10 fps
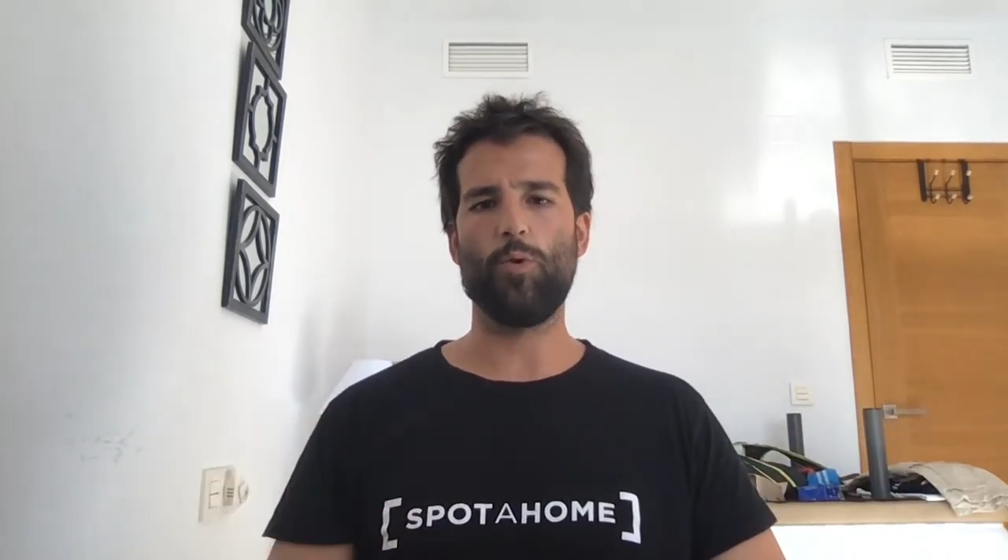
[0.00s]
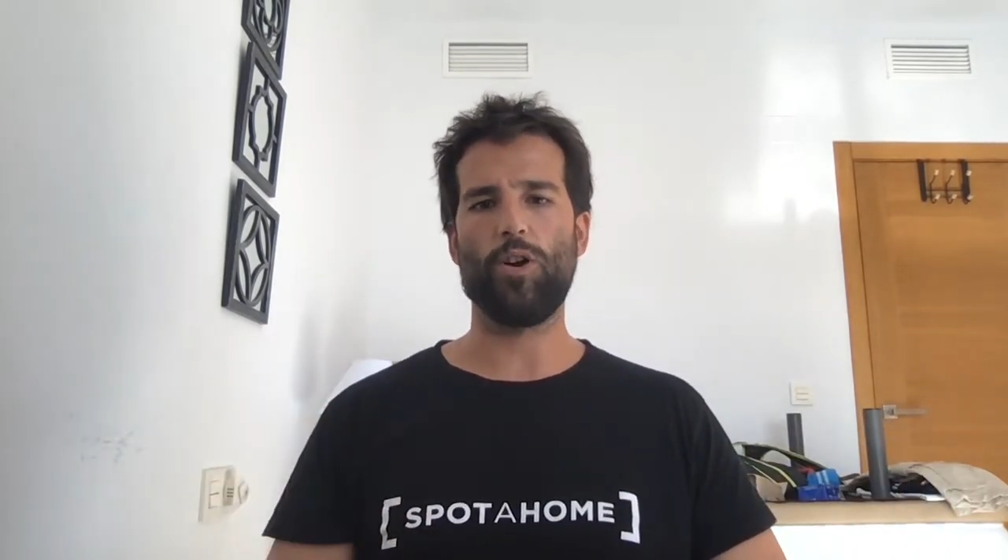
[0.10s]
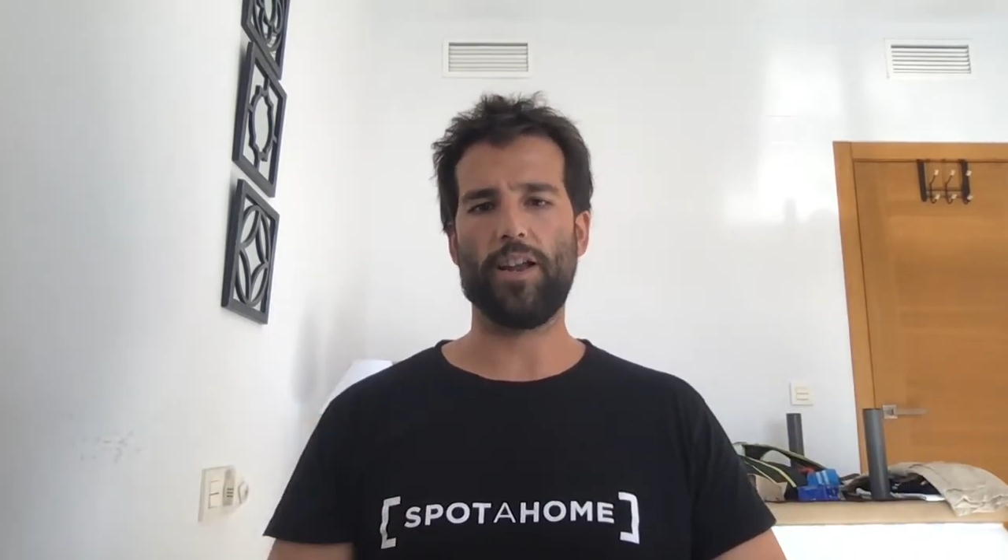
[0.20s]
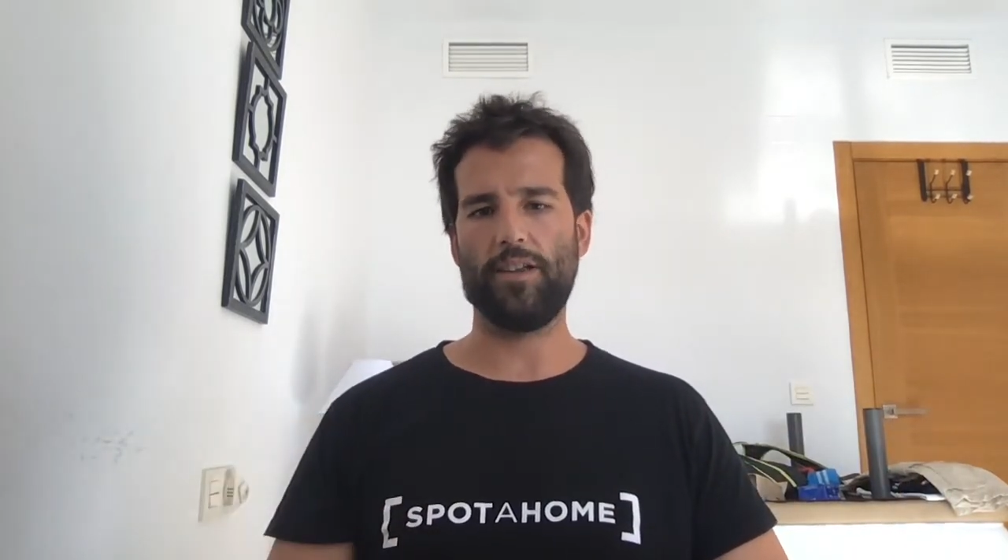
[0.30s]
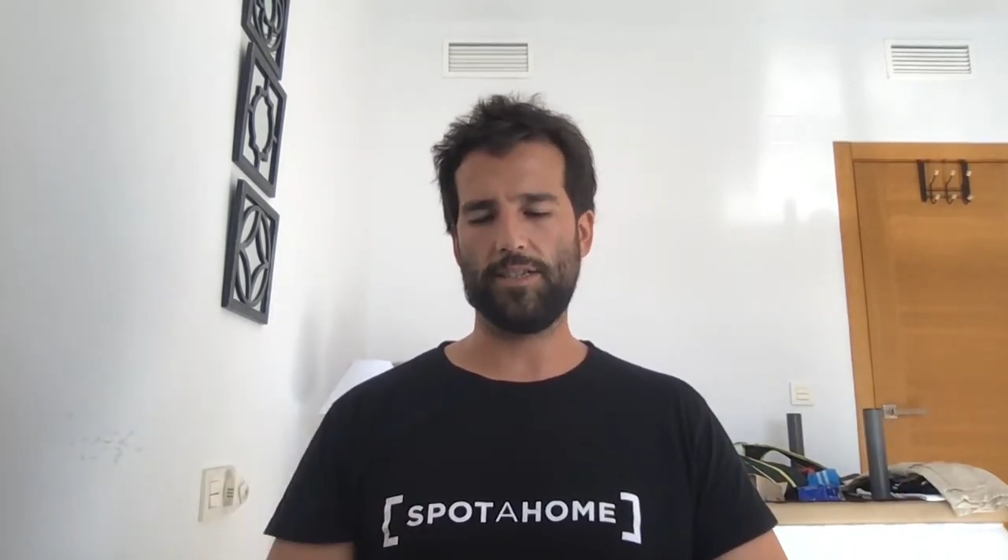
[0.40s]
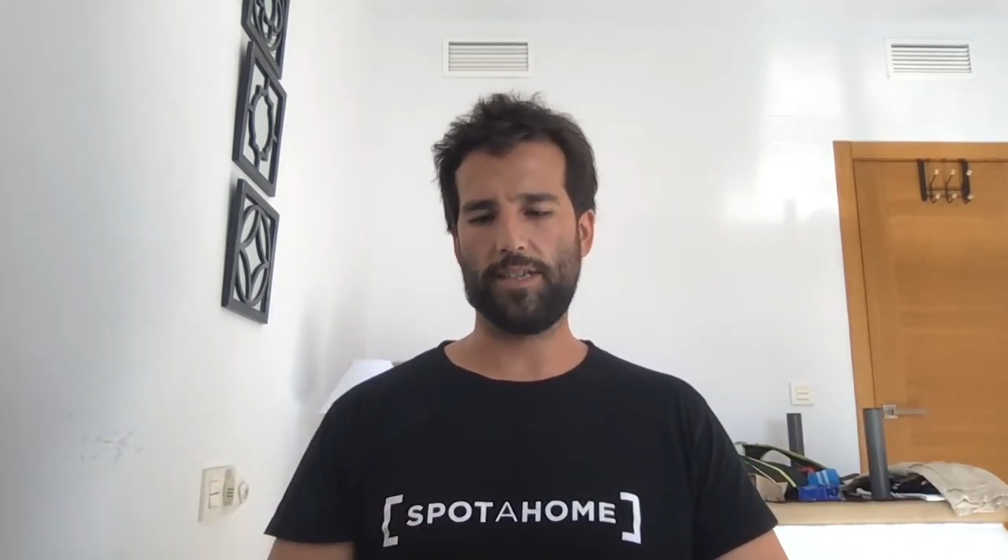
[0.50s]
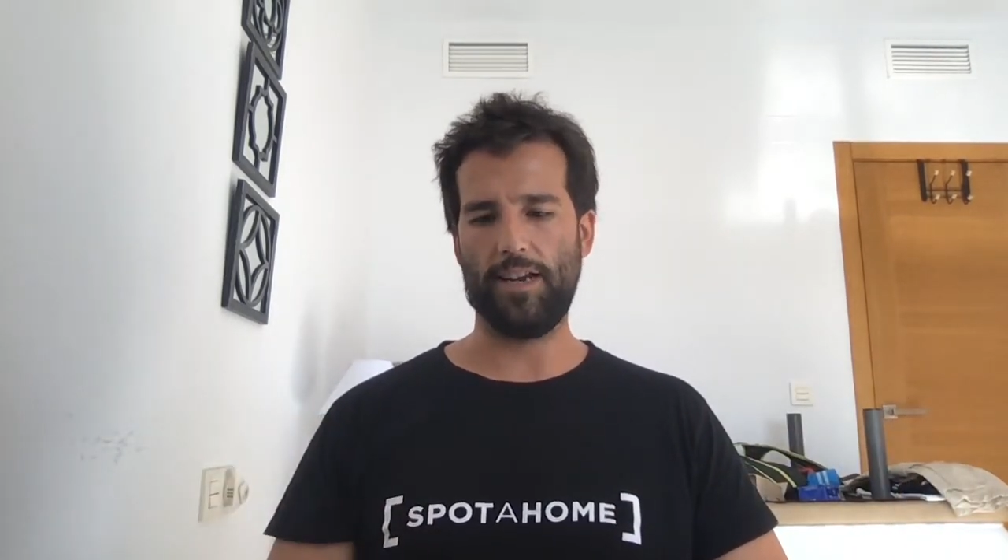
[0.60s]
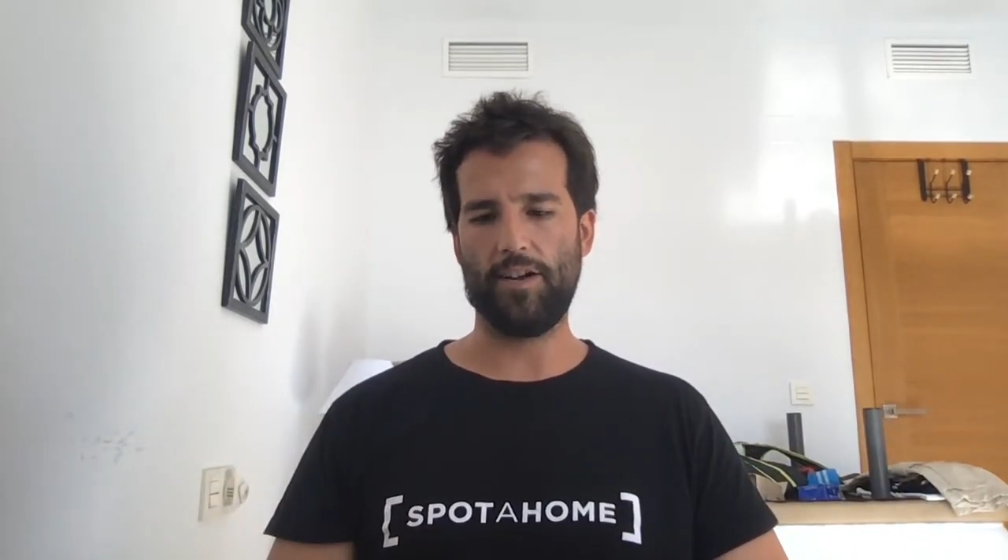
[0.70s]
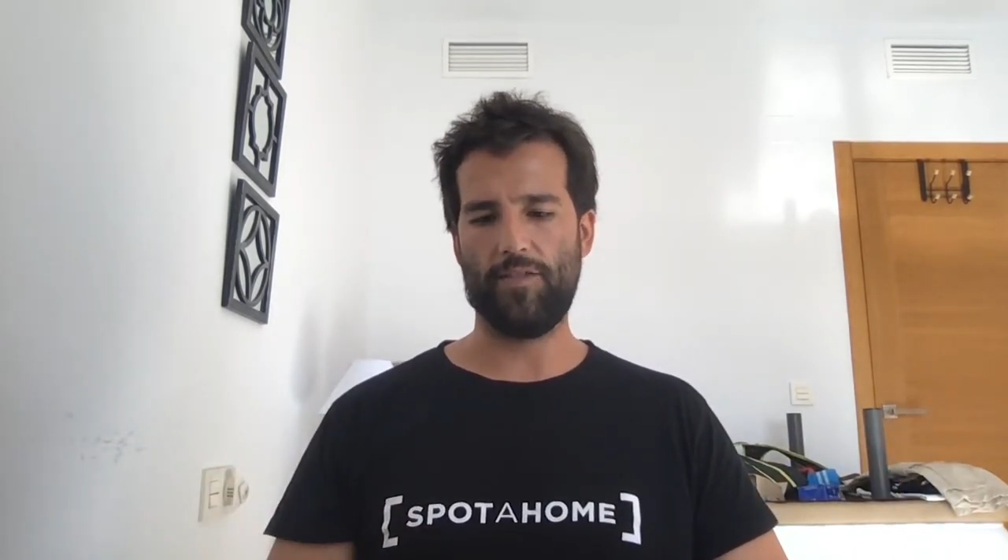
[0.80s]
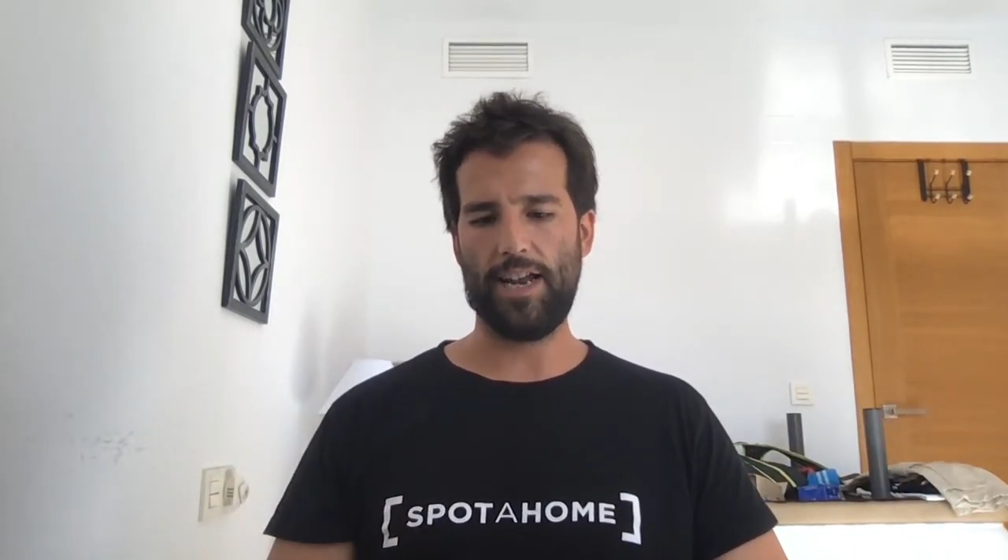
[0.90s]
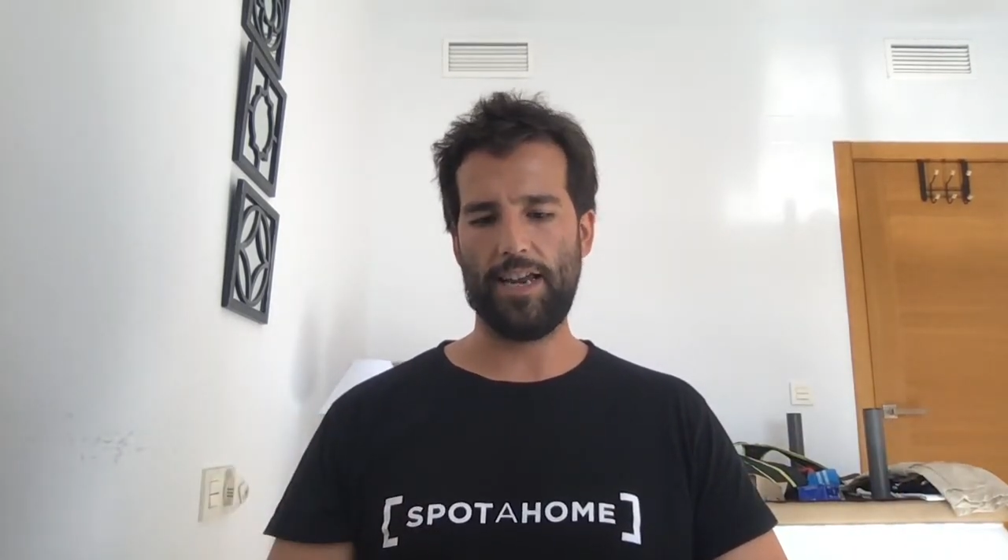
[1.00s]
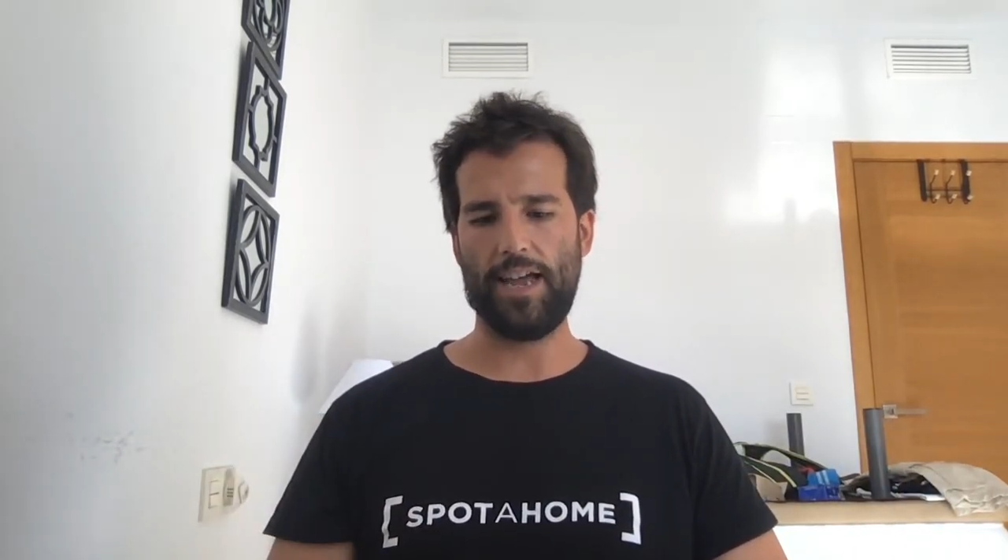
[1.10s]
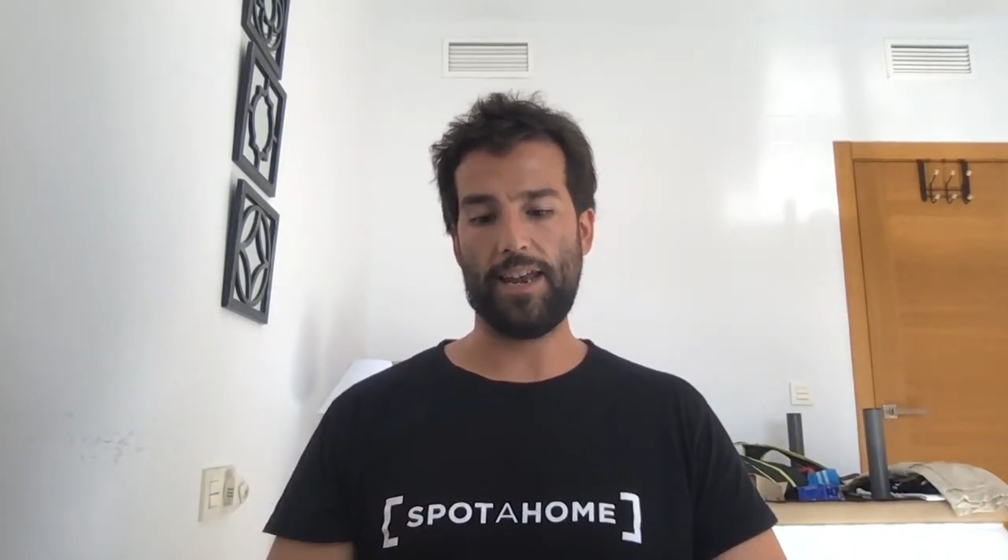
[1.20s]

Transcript: working in Silicon Valley.